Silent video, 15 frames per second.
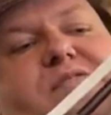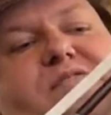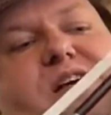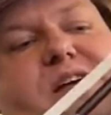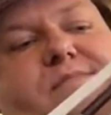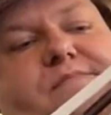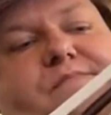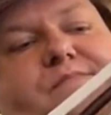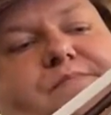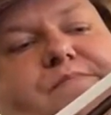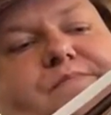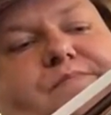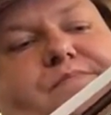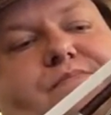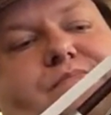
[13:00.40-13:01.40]
flat
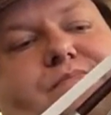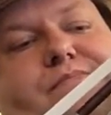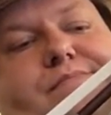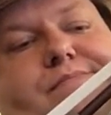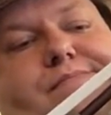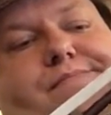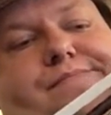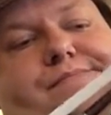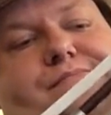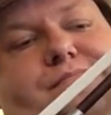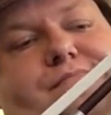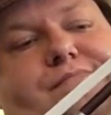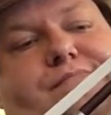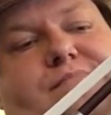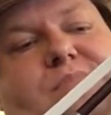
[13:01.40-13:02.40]

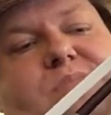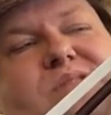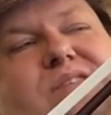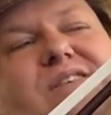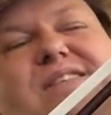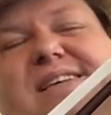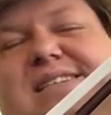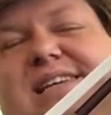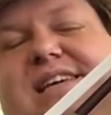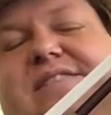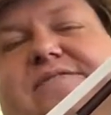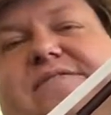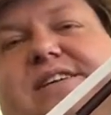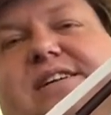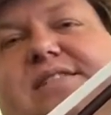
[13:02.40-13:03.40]
to this E
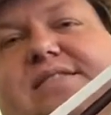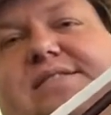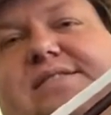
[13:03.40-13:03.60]
flat.